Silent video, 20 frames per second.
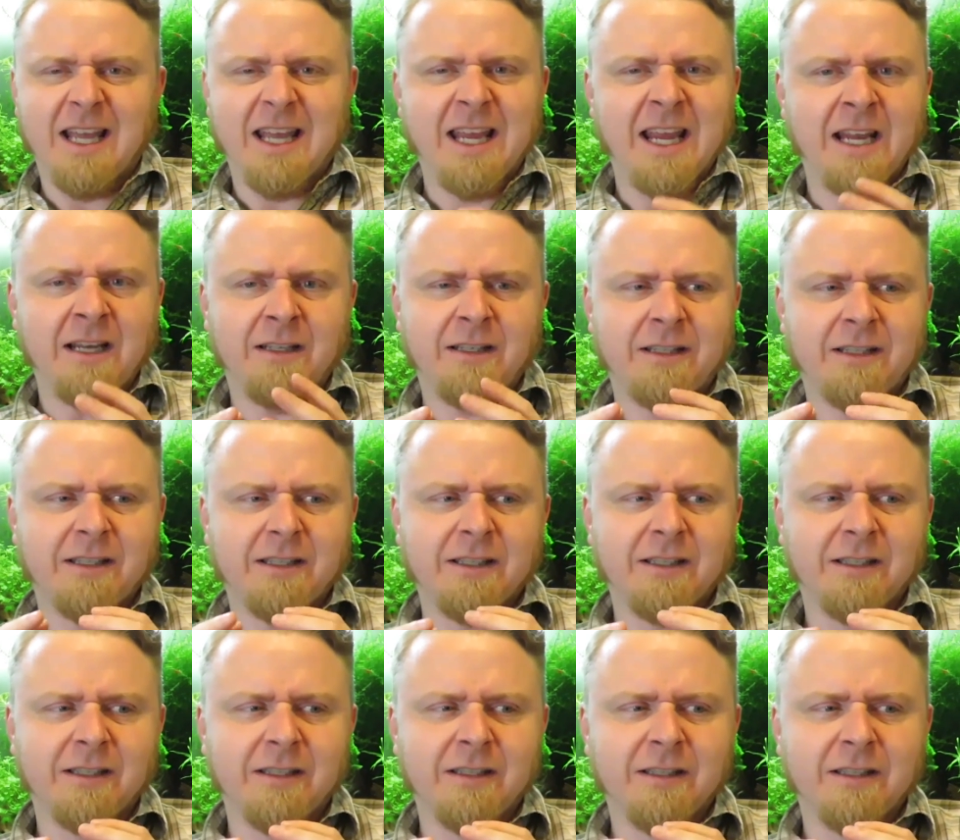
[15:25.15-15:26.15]

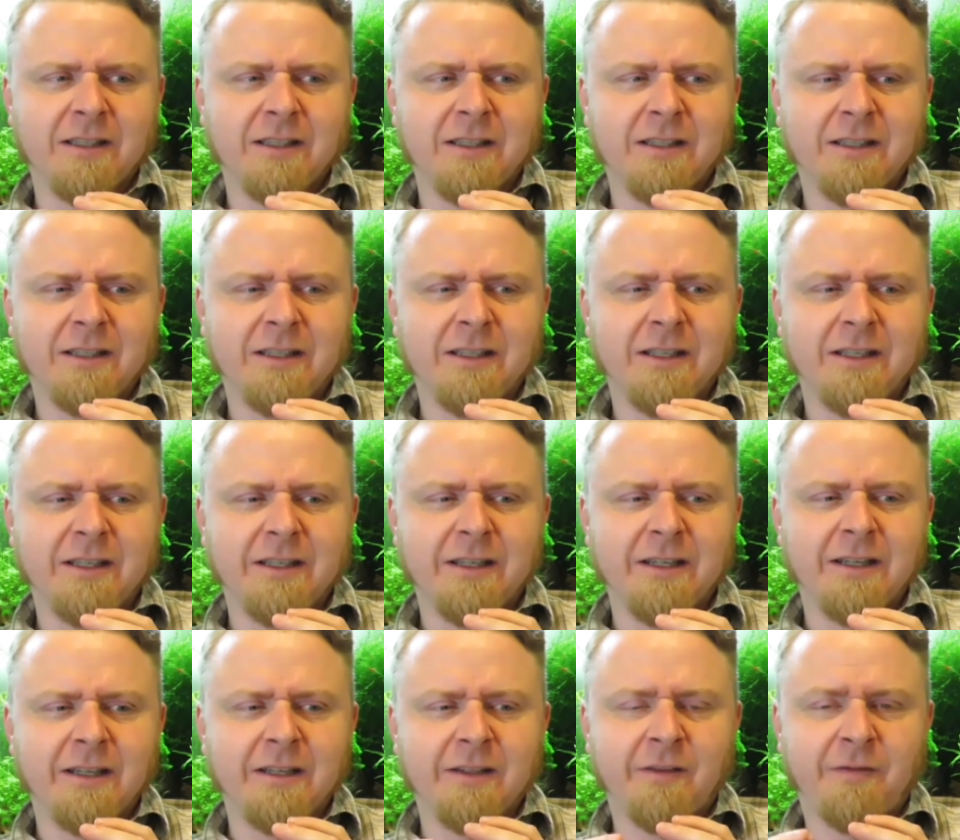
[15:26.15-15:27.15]

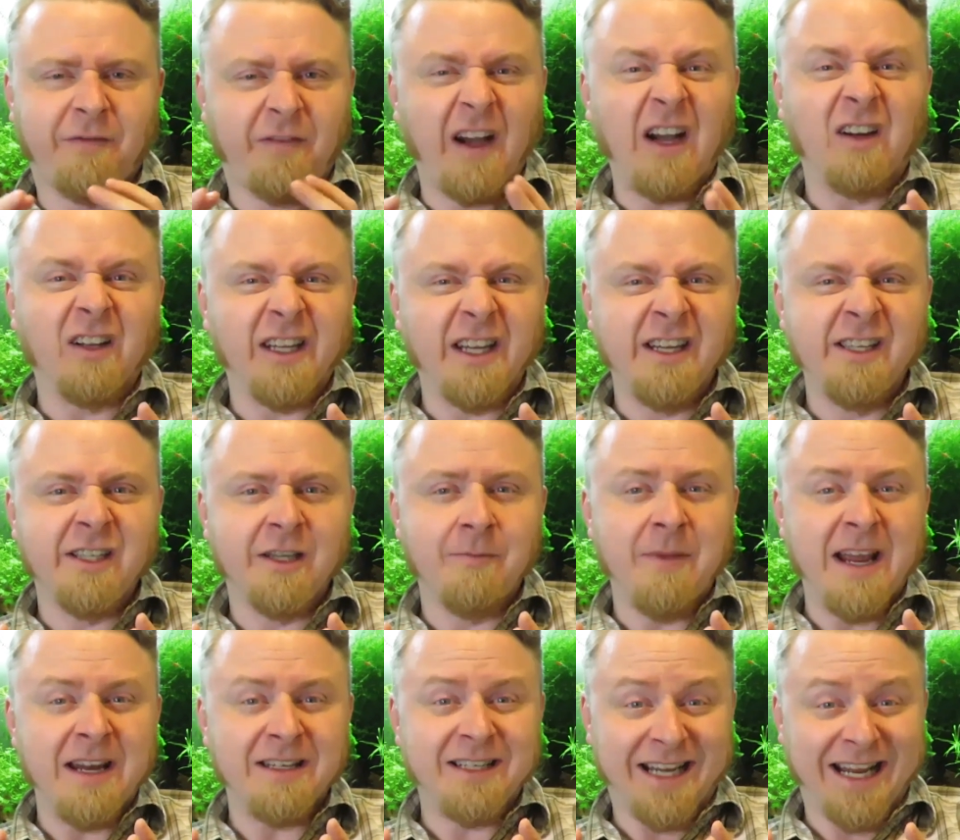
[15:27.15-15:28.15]
It's fairly easy to
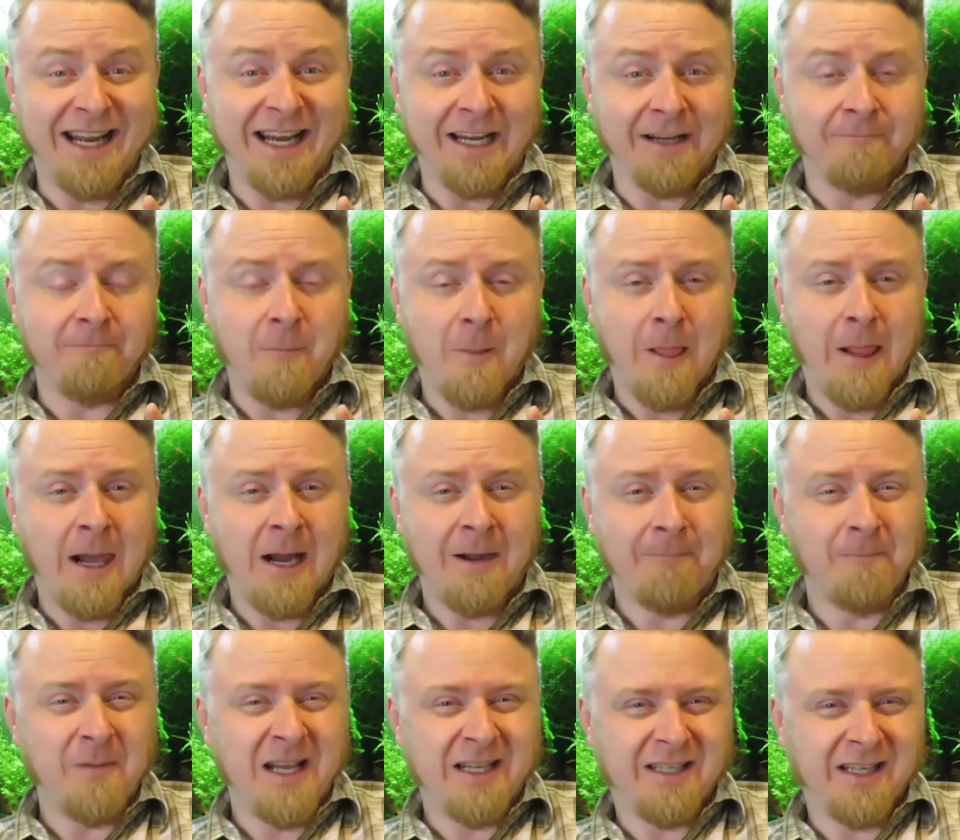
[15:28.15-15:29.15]
maintain.
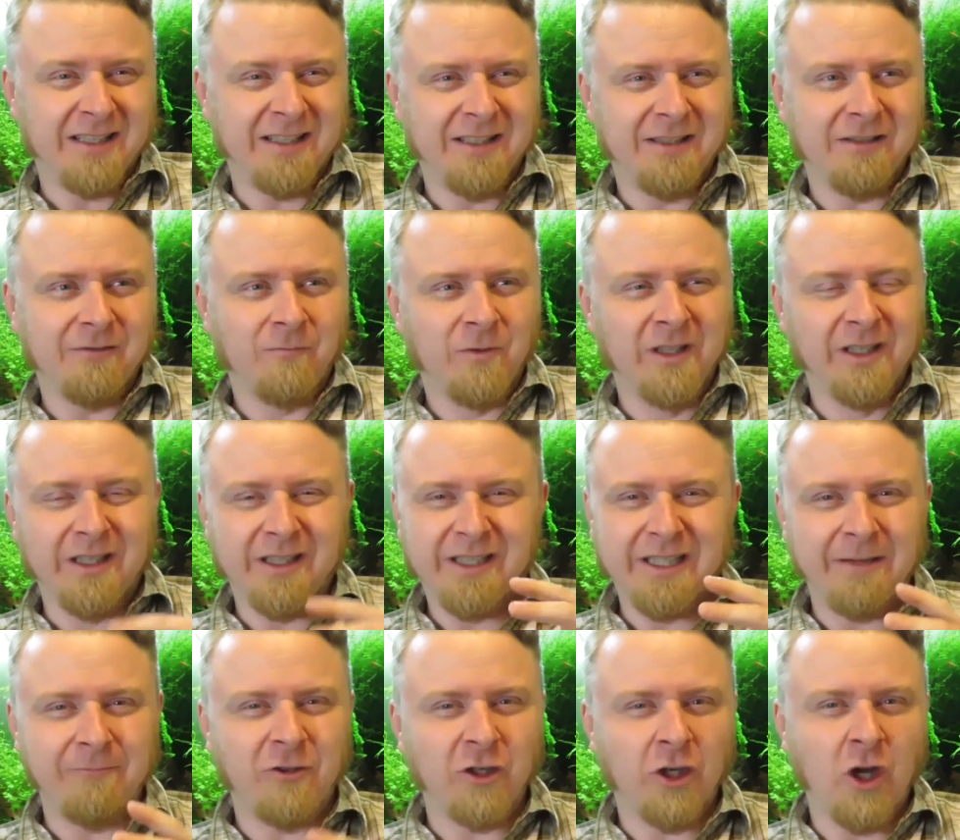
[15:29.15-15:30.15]
It doesn't really
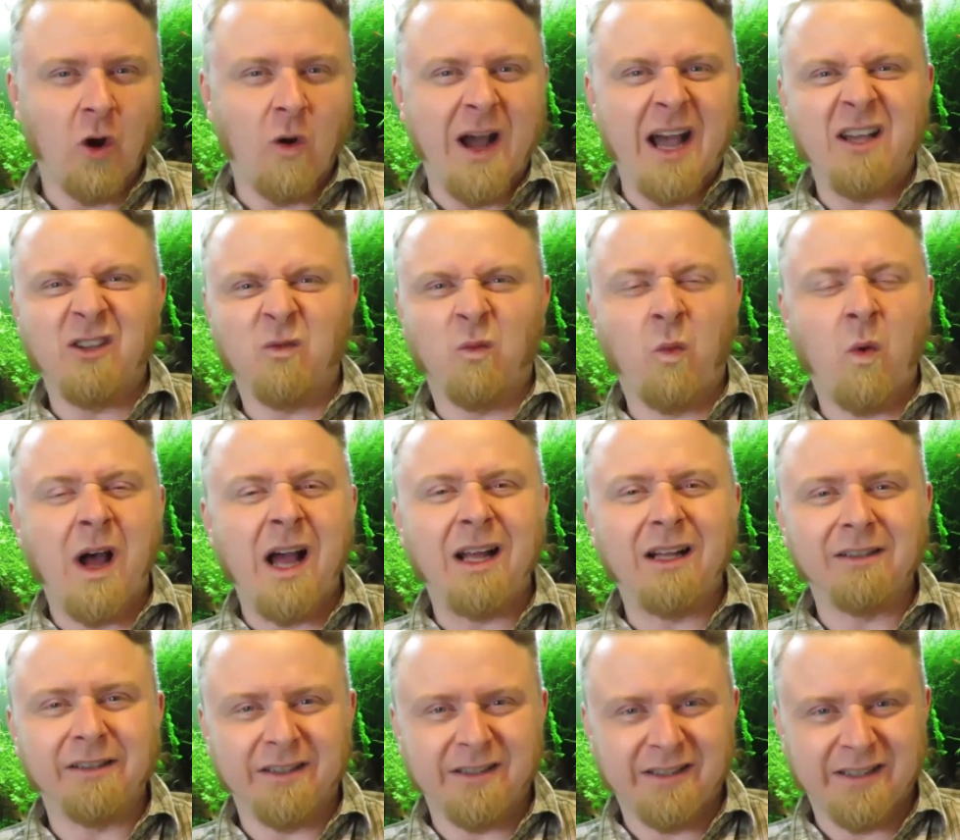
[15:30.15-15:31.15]
seem to go as
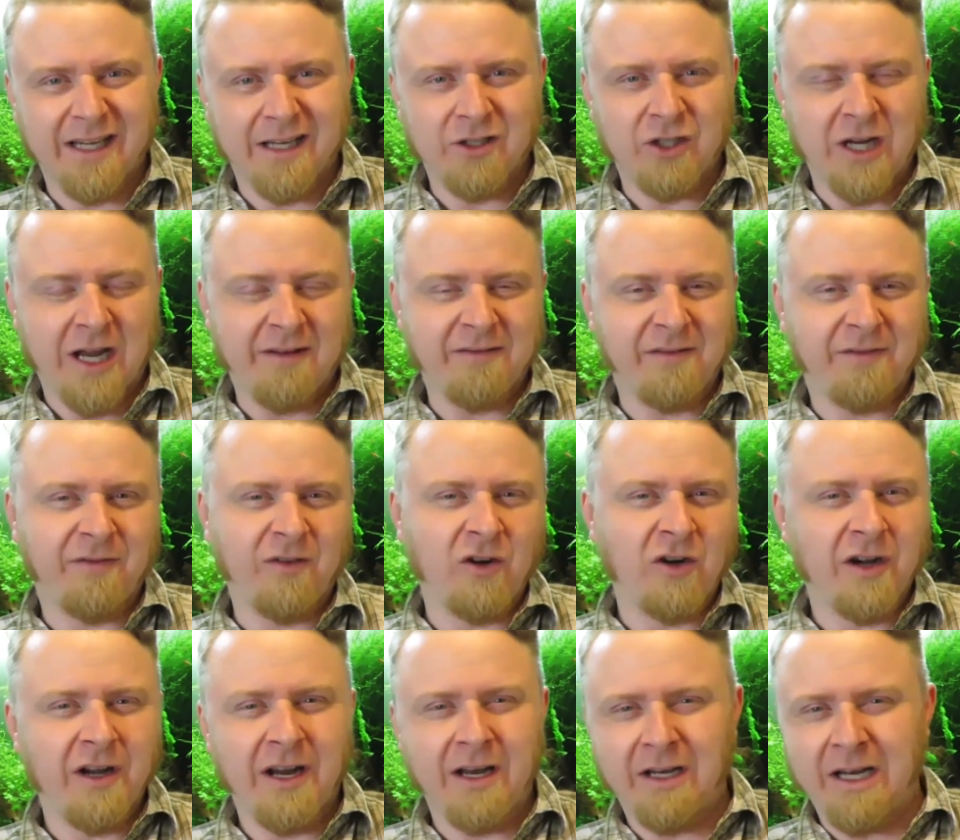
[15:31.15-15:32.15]
wild as, say, Java
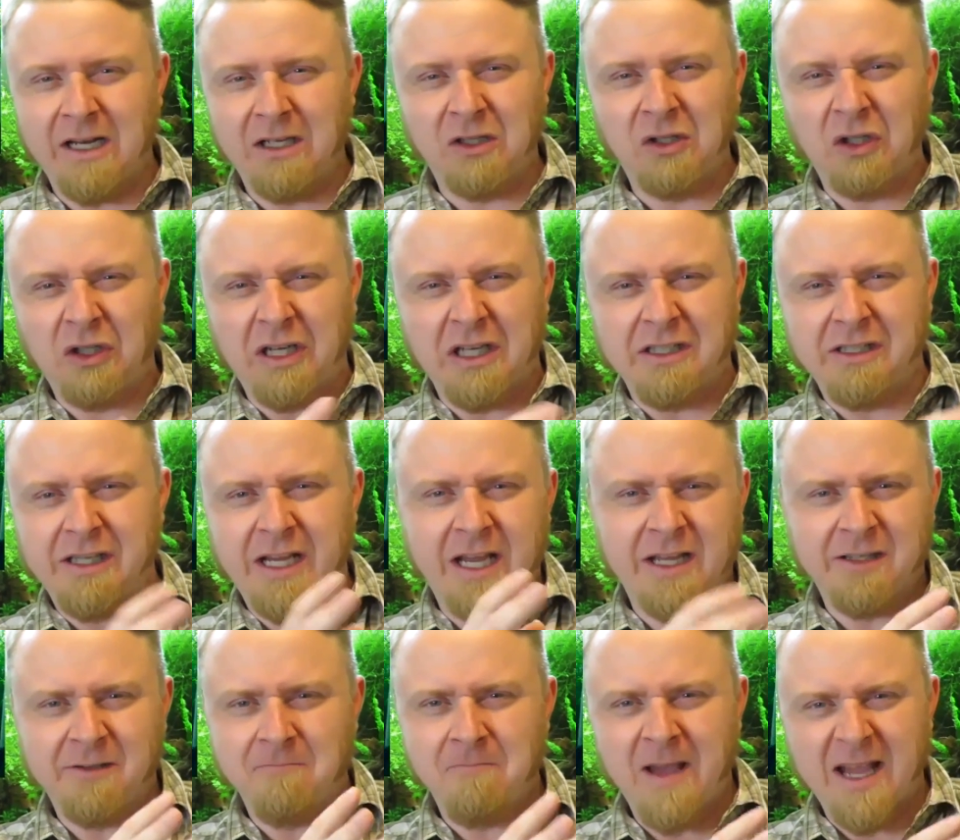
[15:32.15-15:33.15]
fern and look
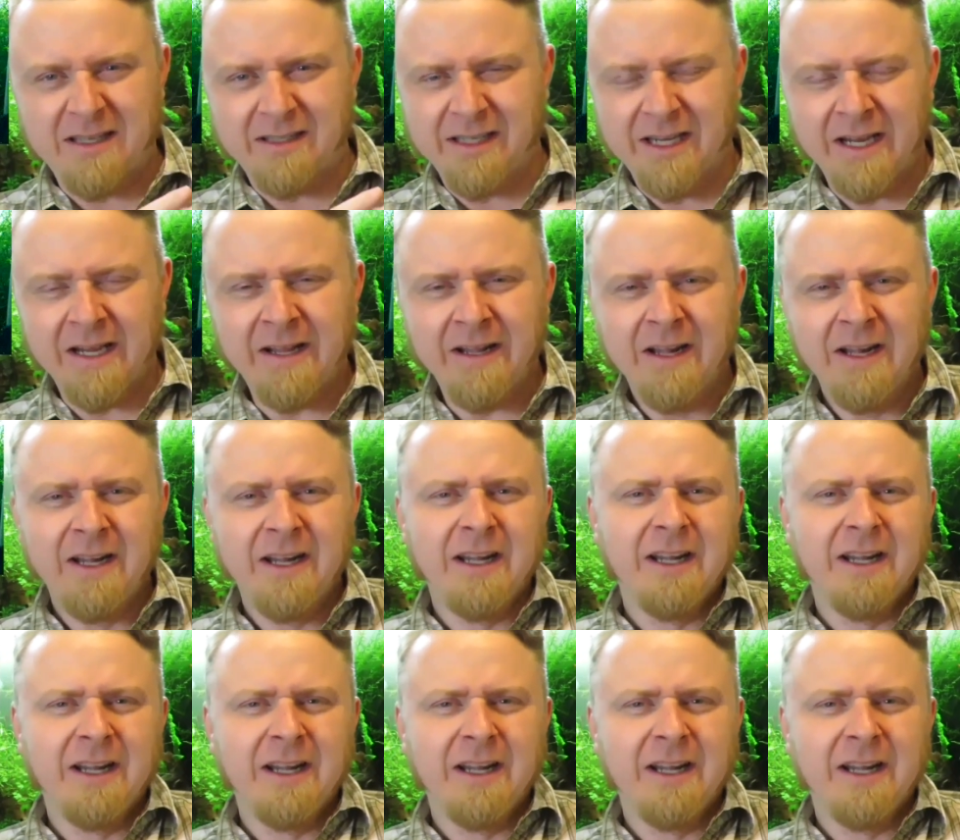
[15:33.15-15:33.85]
as messy.